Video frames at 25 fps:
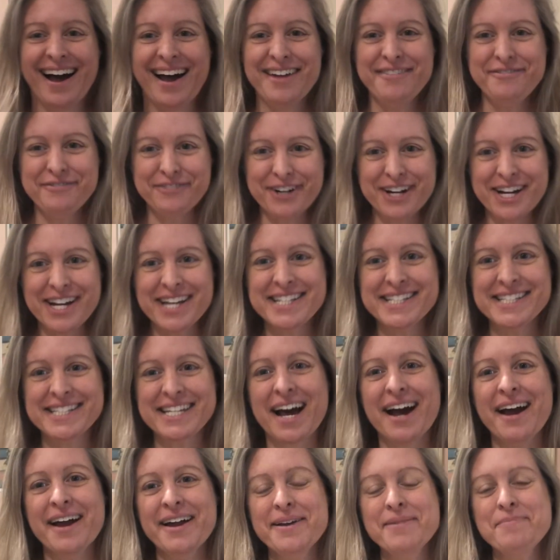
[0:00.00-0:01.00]
friends,
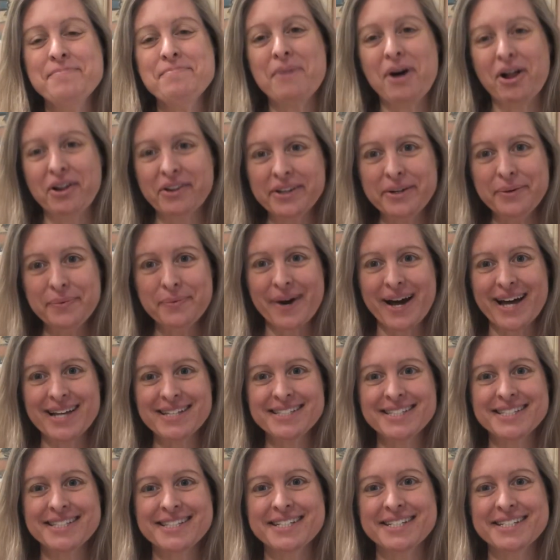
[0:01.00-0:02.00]
I am Molly
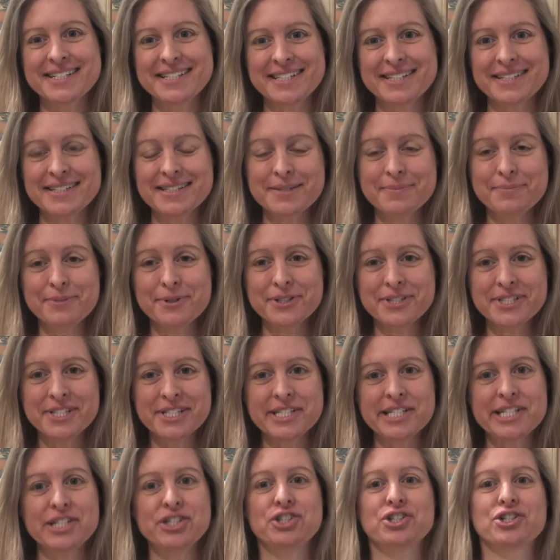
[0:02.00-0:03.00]
West, the Sensible
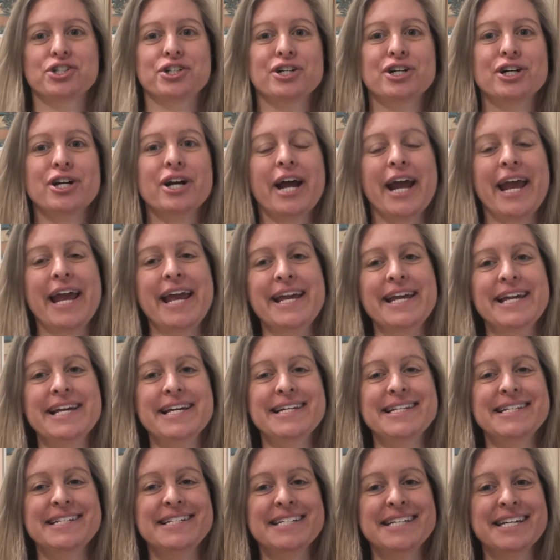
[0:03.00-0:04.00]
Stitcher,
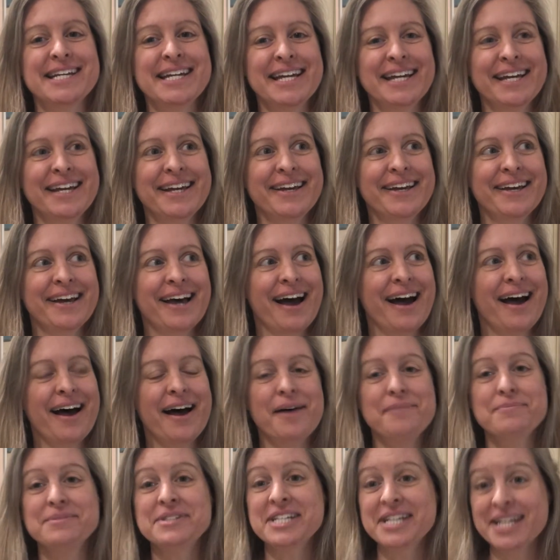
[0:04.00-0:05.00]
and
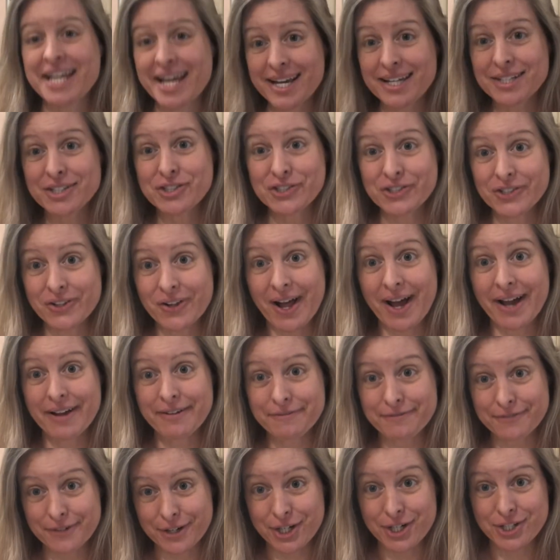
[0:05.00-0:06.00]
today is July
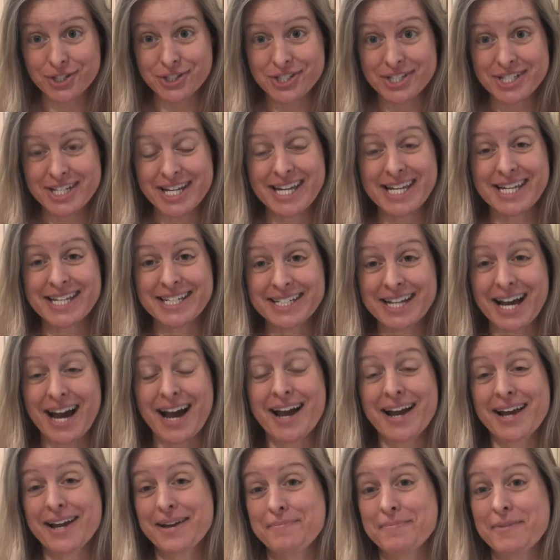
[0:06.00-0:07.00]
1st, and
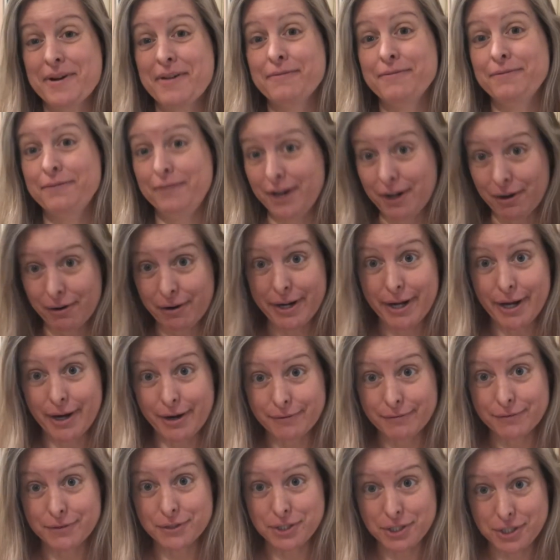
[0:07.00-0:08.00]
I am very
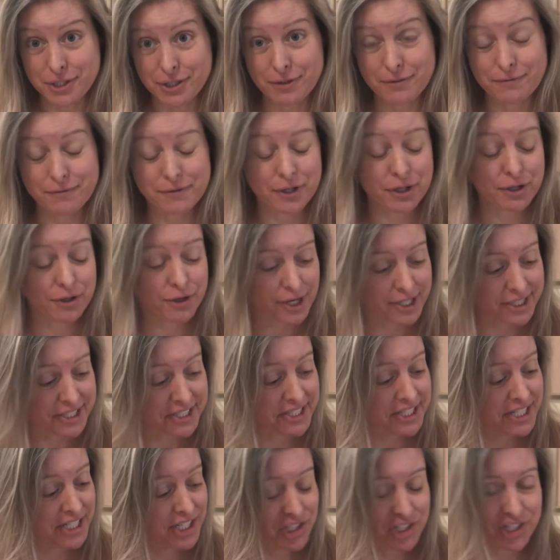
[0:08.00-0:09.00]
overdue for a cross
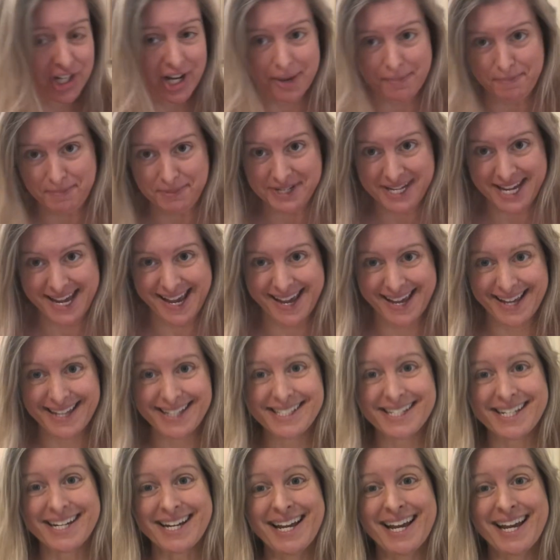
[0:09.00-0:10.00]
stitch update.